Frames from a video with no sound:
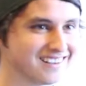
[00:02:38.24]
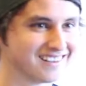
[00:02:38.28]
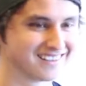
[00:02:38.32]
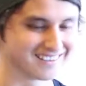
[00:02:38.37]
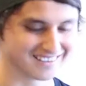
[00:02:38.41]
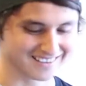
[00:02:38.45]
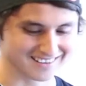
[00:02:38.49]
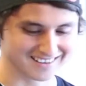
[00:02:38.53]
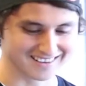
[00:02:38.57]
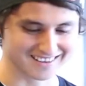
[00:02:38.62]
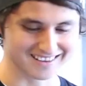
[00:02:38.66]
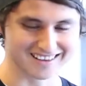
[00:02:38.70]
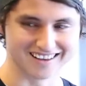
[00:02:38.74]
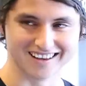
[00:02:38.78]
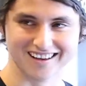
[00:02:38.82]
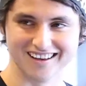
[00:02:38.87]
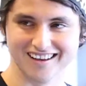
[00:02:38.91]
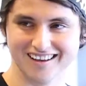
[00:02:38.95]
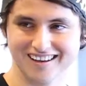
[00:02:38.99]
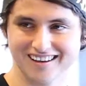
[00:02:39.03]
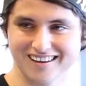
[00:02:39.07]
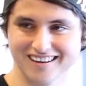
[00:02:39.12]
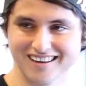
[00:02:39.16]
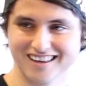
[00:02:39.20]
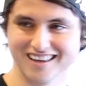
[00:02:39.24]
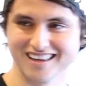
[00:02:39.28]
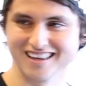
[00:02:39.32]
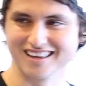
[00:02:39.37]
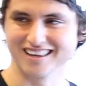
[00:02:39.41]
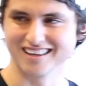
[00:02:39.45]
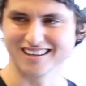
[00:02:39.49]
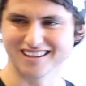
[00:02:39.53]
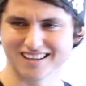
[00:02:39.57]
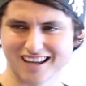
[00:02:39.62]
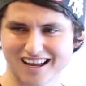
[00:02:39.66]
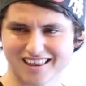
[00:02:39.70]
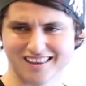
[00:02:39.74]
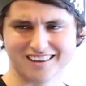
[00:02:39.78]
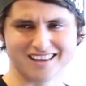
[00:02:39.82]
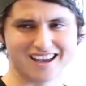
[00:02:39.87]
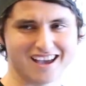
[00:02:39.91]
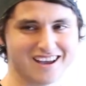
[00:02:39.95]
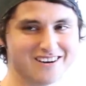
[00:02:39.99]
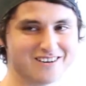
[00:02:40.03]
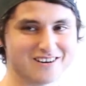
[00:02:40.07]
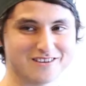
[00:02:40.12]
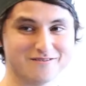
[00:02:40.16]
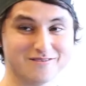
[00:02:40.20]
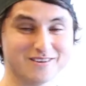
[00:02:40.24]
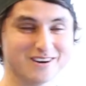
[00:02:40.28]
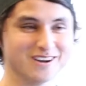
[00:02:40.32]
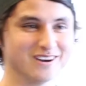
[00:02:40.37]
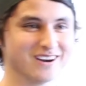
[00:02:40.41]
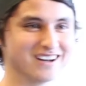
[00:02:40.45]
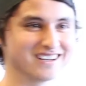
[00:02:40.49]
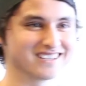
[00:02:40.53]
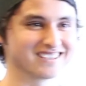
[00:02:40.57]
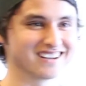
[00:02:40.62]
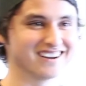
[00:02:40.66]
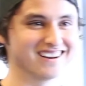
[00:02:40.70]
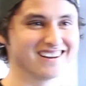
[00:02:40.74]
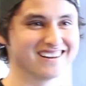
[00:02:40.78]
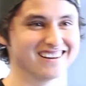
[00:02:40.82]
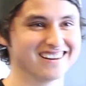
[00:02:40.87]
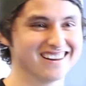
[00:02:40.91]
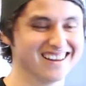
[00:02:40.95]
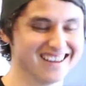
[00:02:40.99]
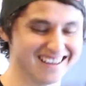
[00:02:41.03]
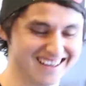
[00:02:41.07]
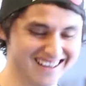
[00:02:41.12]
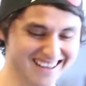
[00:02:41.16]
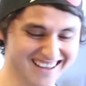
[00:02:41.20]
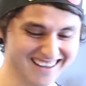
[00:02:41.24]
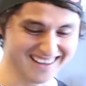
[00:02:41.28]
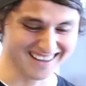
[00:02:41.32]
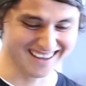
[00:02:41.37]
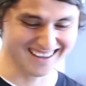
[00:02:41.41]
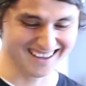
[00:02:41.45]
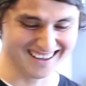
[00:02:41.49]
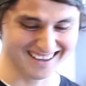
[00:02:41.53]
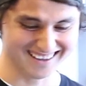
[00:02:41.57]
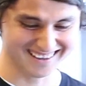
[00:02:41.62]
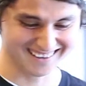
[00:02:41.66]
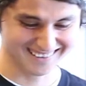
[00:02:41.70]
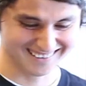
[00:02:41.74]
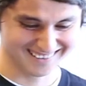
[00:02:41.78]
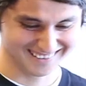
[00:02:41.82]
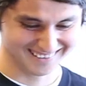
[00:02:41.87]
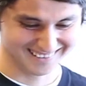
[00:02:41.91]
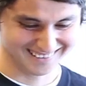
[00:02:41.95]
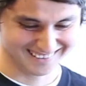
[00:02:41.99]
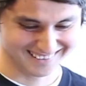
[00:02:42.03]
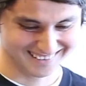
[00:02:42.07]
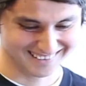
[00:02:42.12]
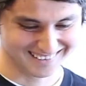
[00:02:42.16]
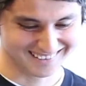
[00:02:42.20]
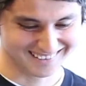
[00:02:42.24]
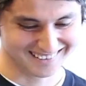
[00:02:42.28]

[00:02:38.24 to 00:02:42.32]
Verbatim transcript: Any active duty personnel gets an automatic fifteen percent off at